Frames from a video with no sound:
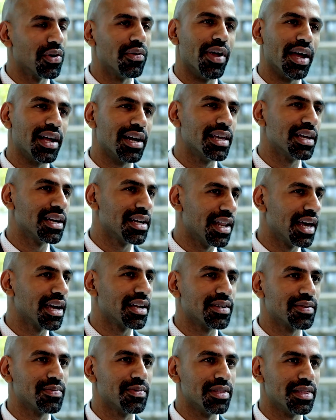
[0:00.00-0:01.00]
directly
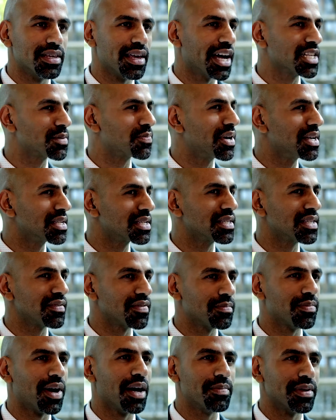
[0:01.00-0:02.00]
connect with the aspirations of
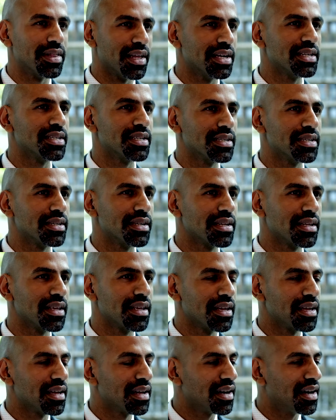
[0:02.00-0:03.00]
the population.
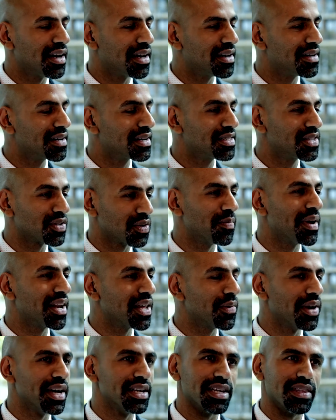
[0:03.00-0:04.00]
And so in
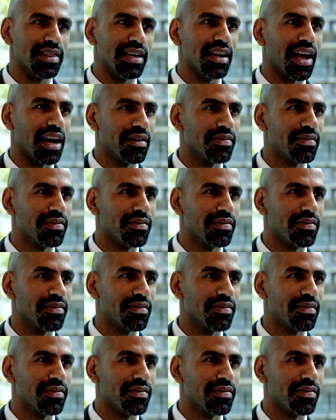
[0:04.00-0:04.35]
many ways, I think